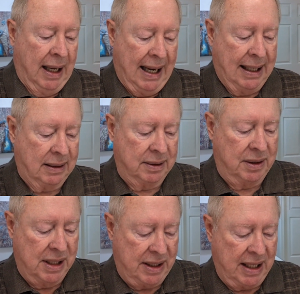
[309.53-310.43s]
And
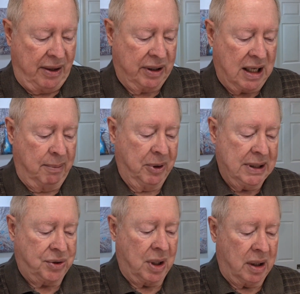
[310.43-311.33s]
then the other
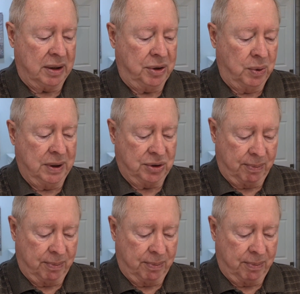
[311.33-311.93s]
company started doing